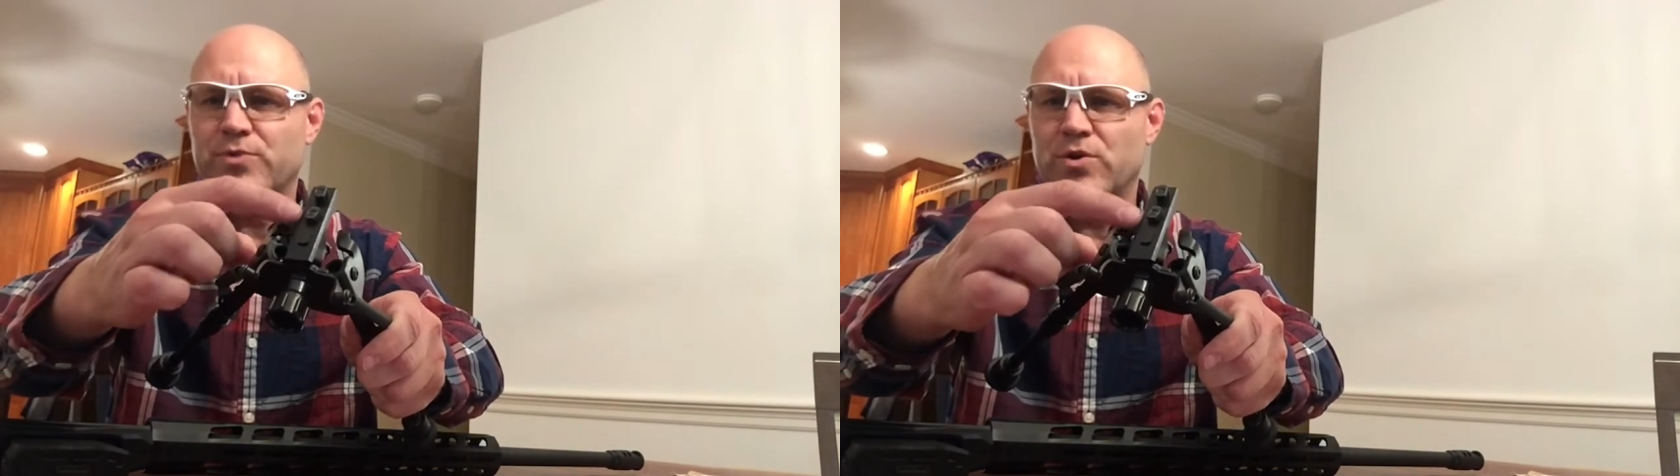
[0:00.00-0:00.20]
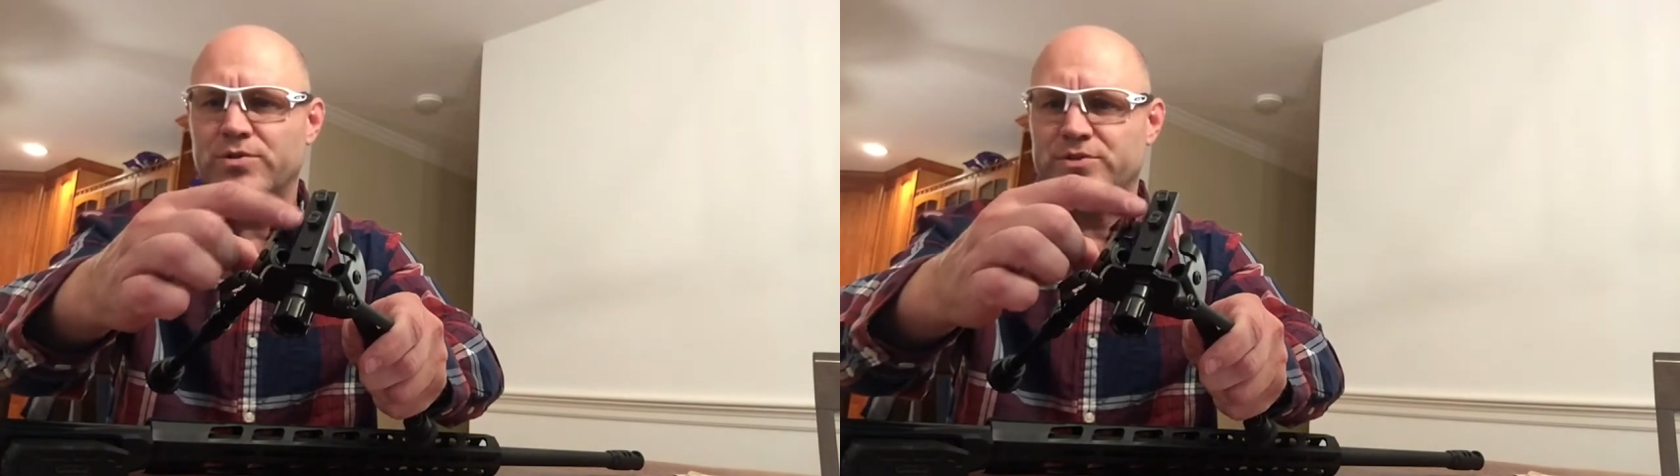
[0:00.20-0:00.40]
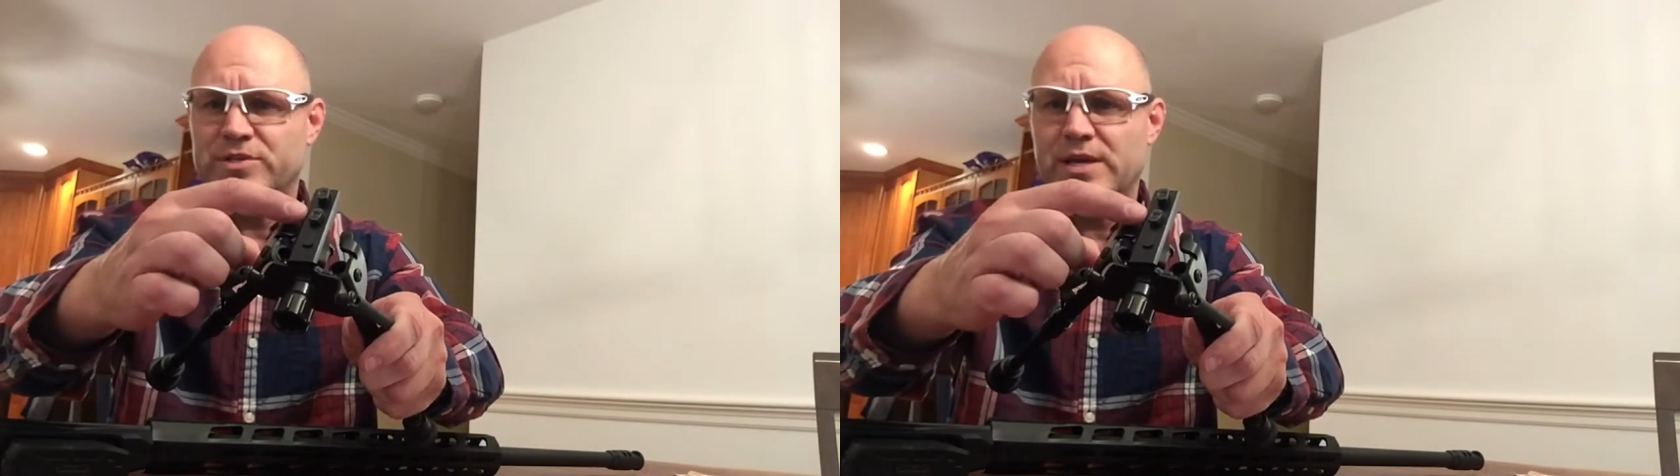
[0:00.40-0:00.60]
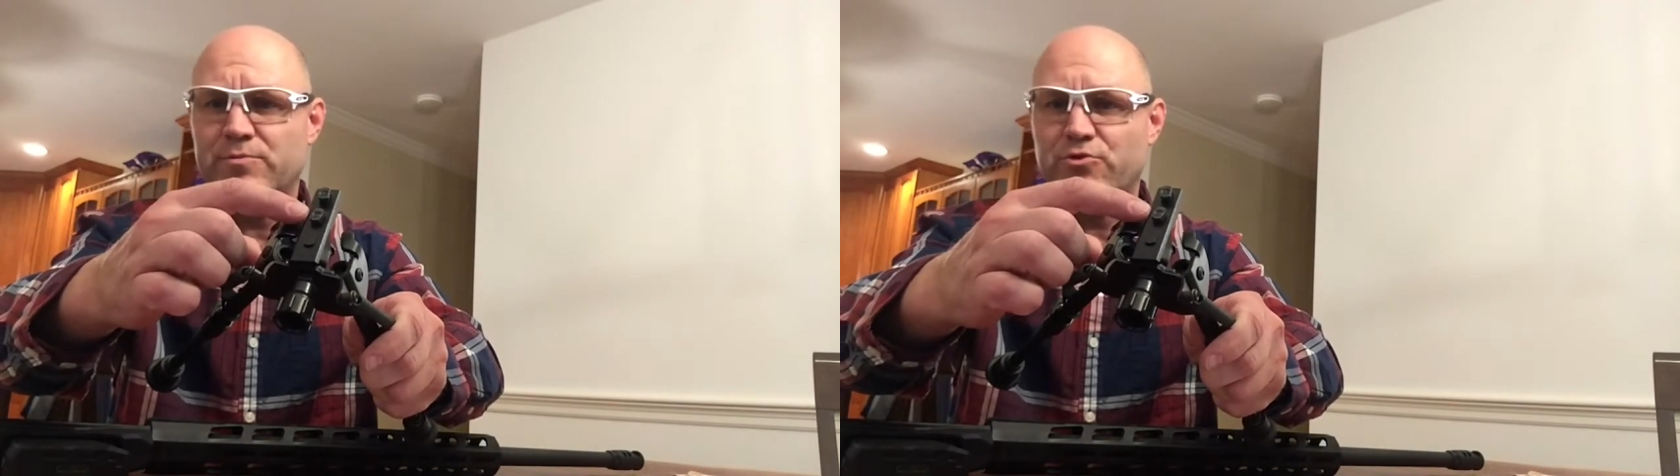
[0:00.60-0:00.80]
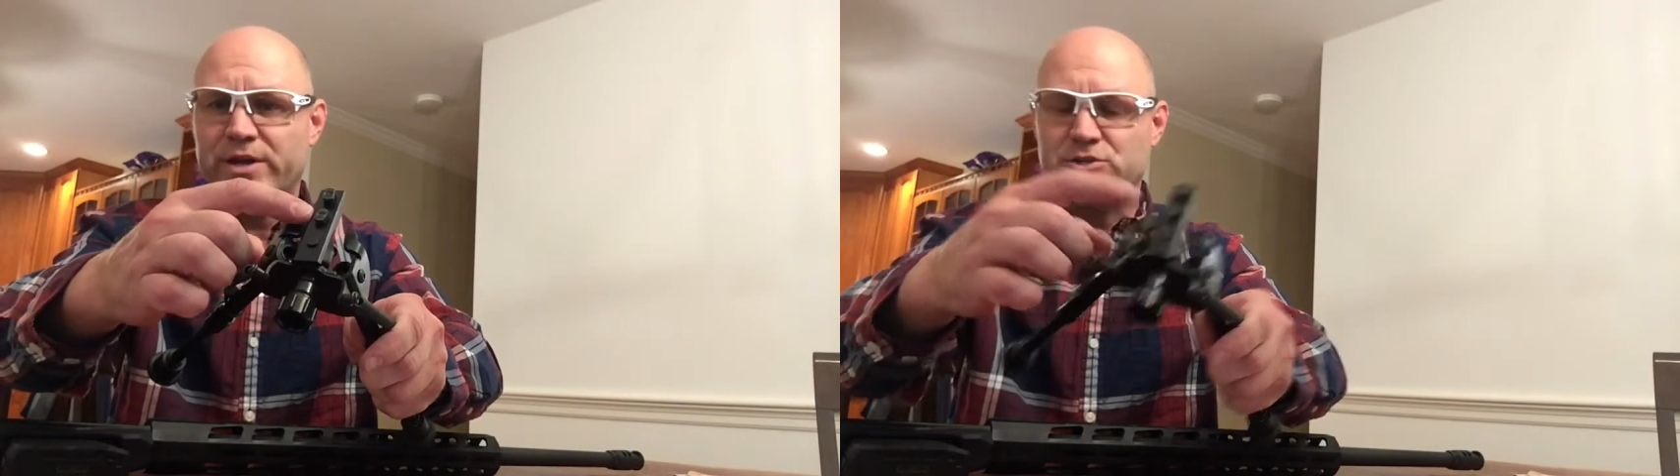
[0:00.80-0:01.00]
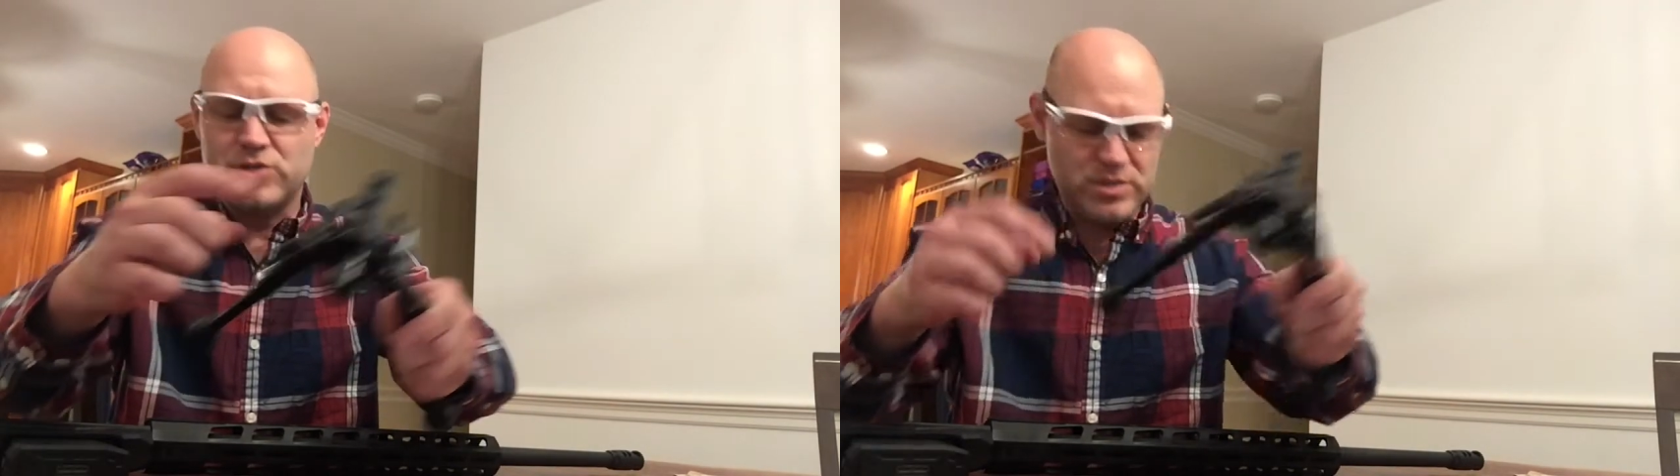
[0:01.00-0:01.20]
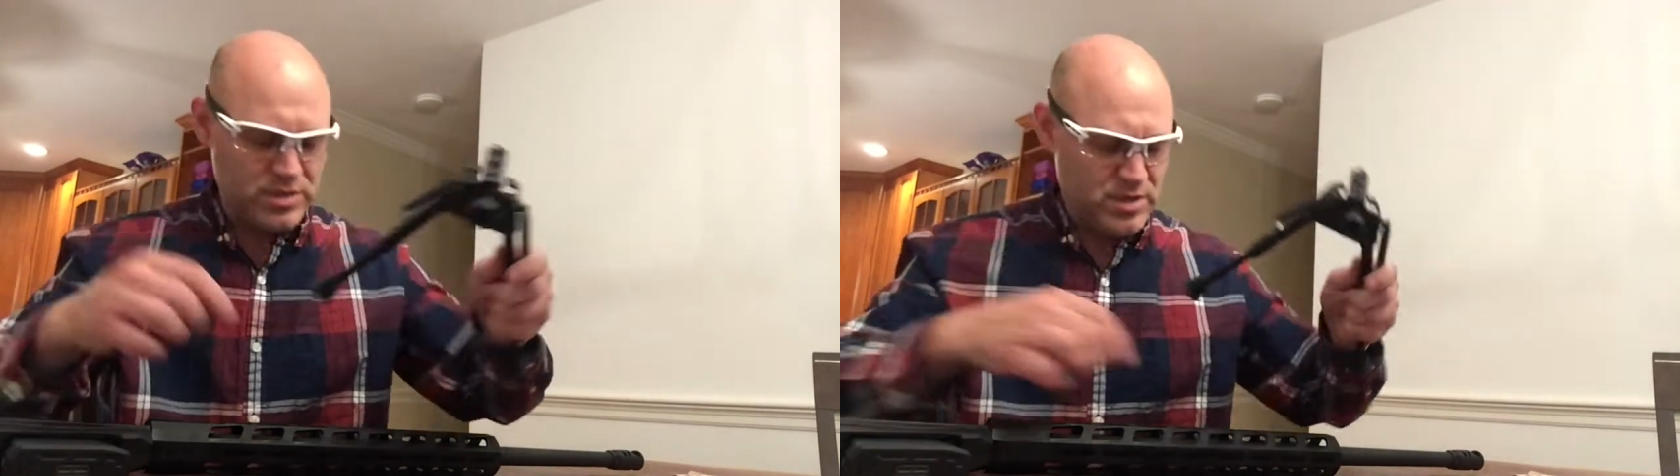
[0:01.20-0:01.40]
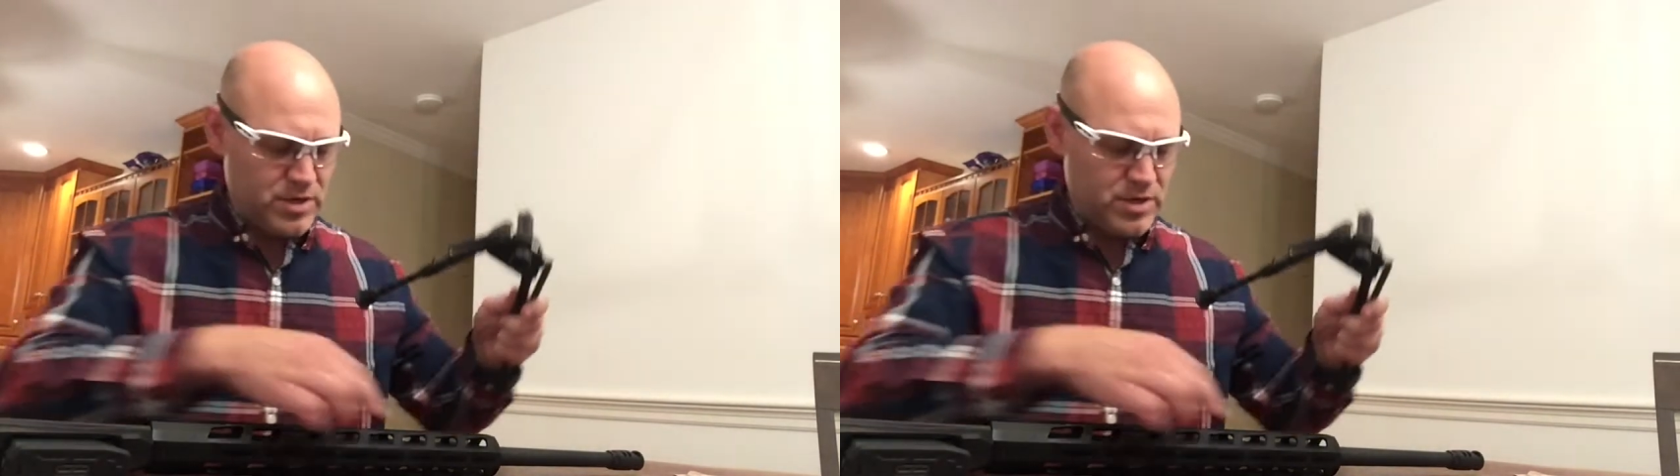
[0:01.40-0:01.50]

are in the same direction.